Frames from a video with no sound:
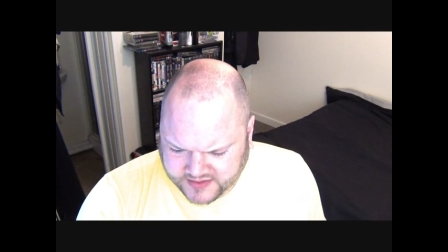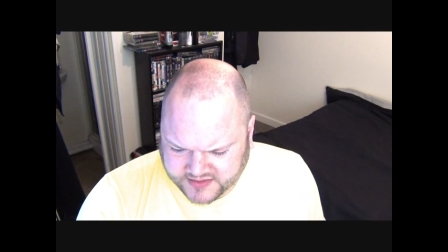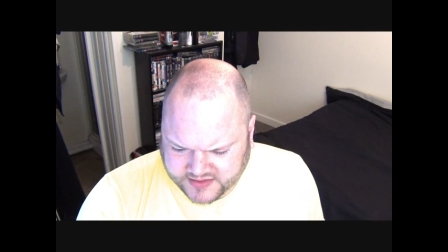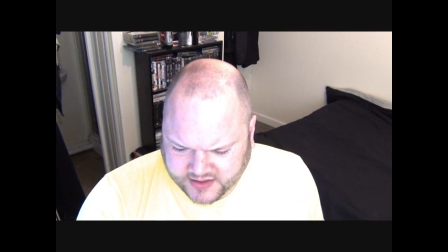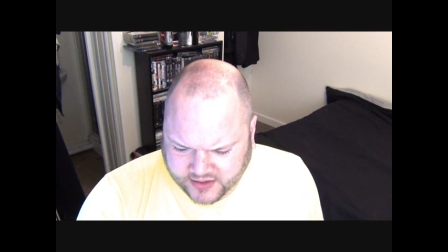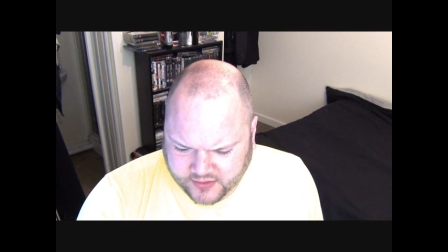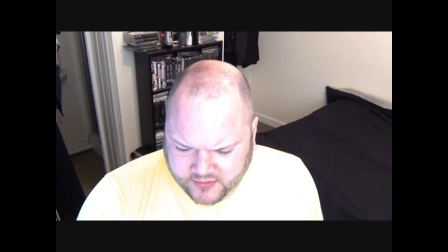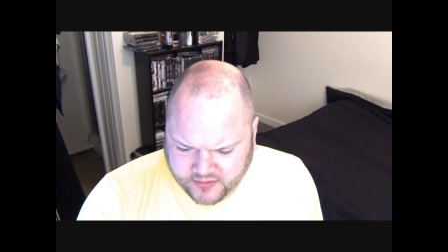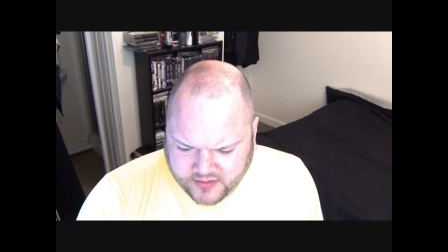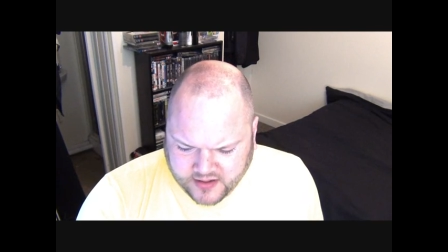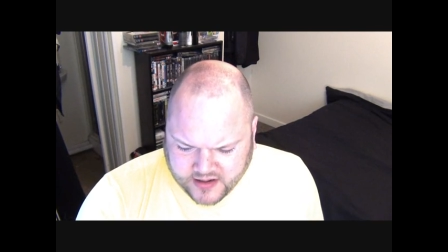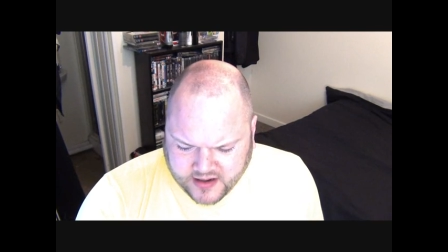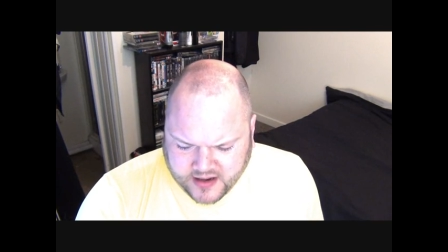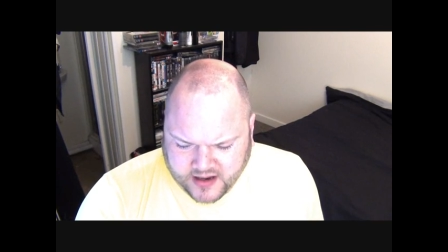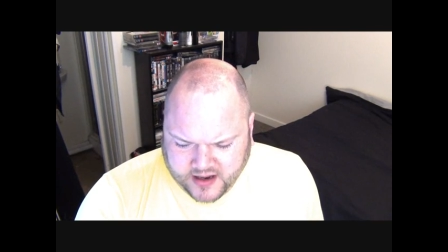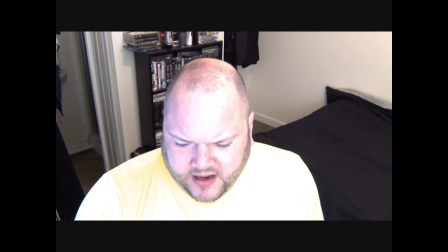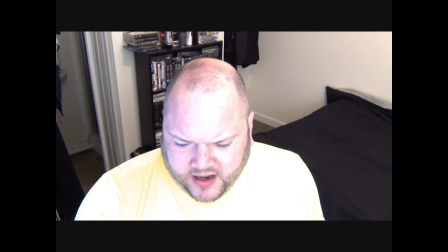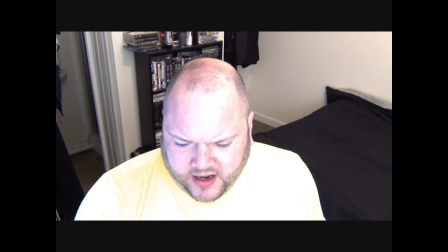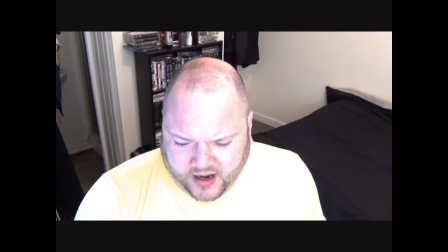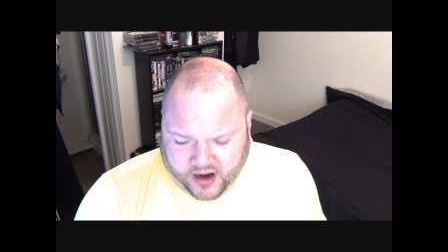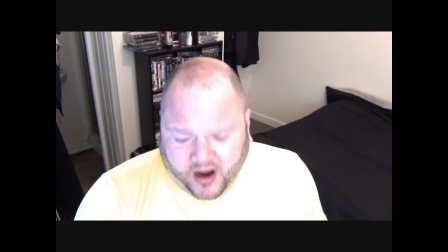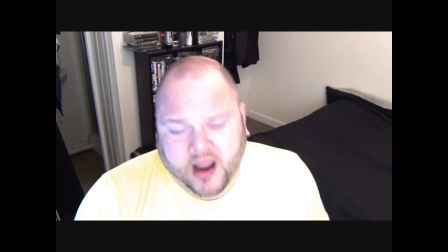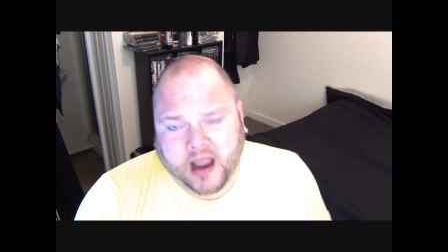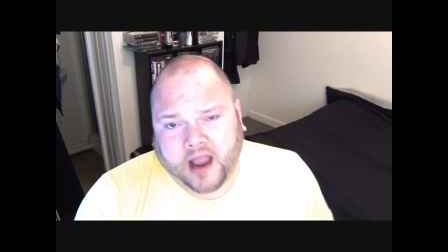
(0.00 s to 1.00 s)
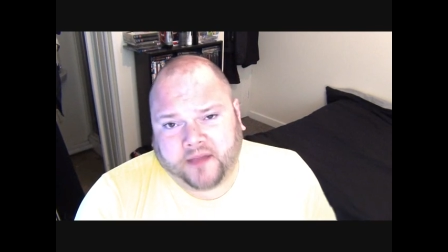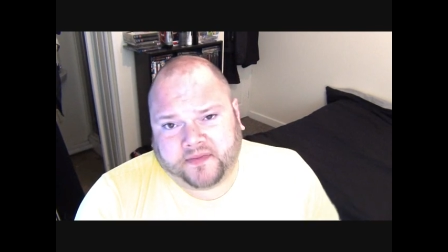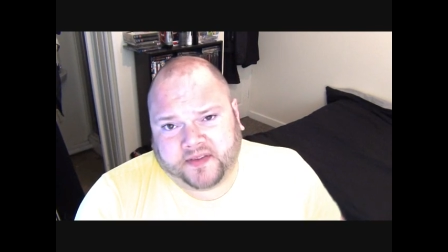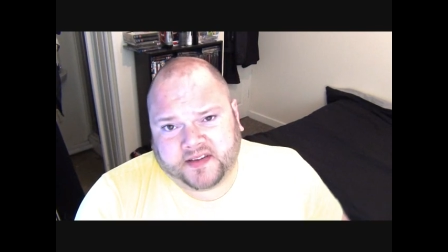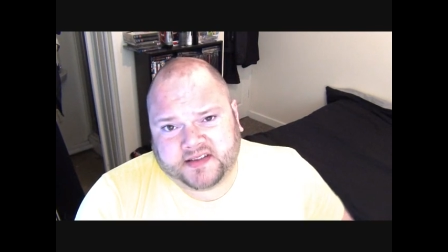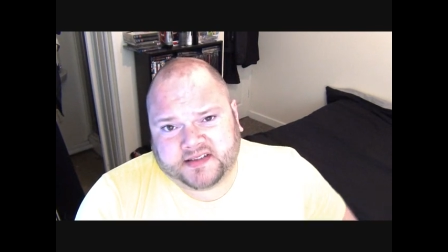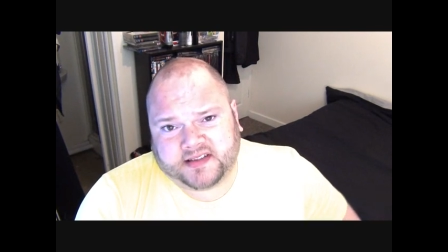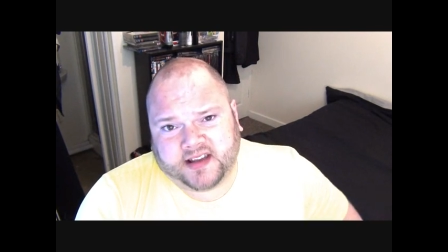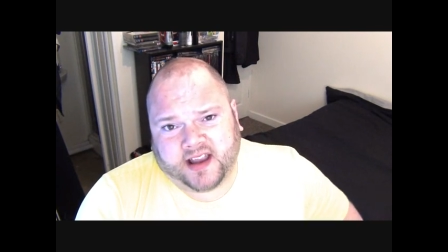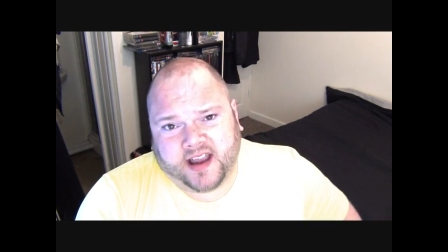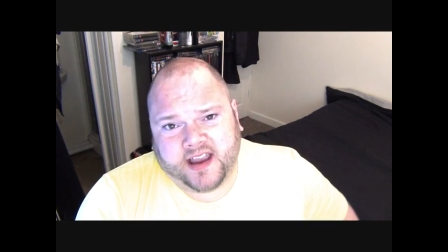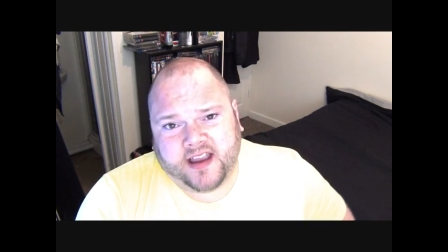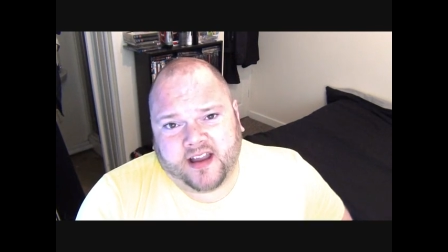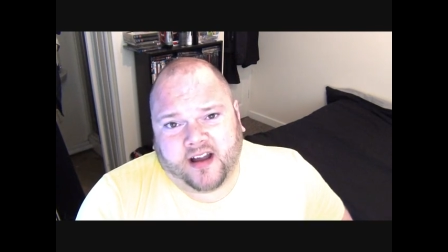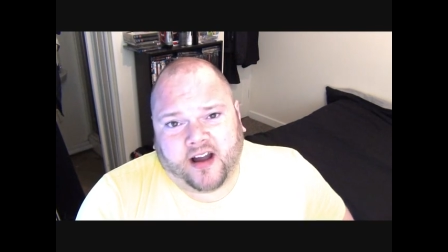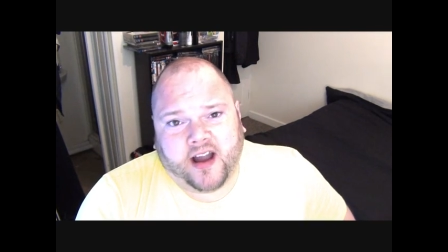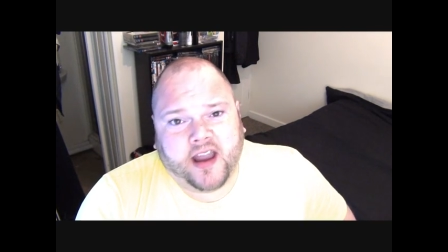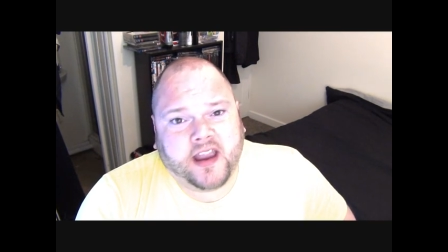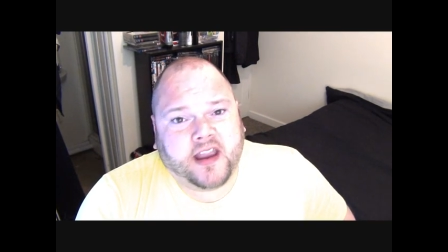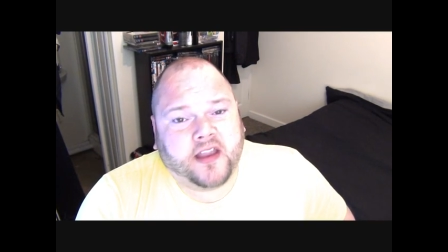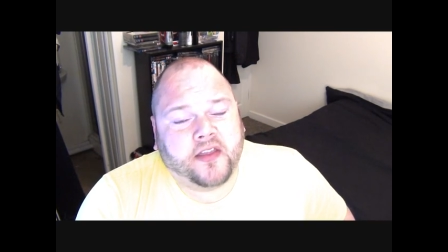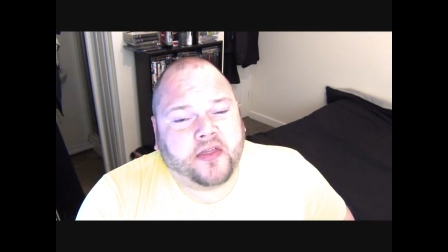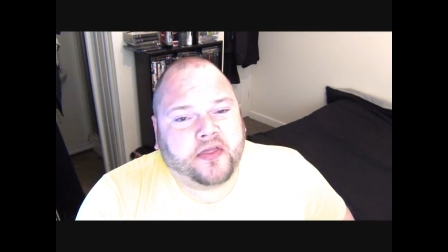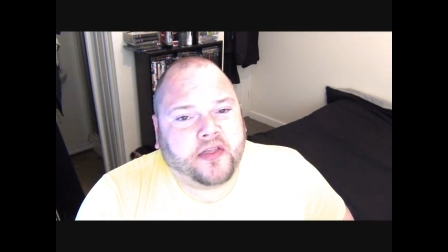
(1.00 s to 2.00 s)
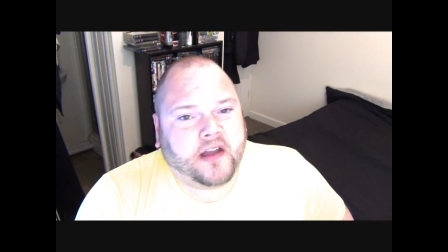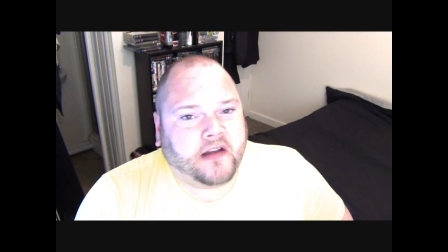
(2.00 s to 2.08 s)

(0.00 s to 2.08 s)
so uh, i have to say i can